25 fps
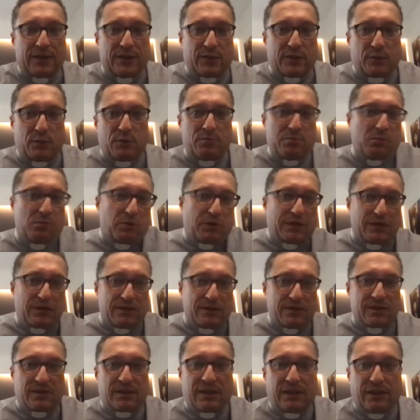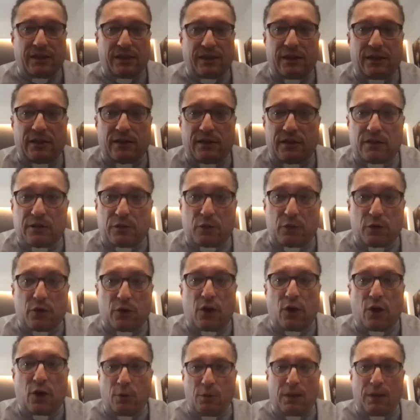So you can stay at your
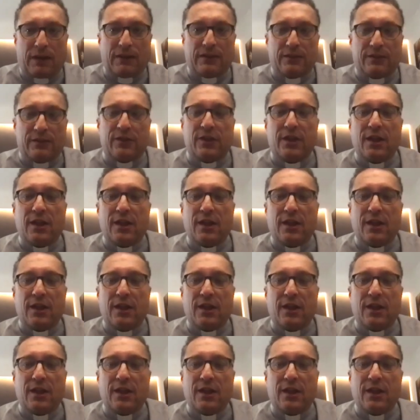home and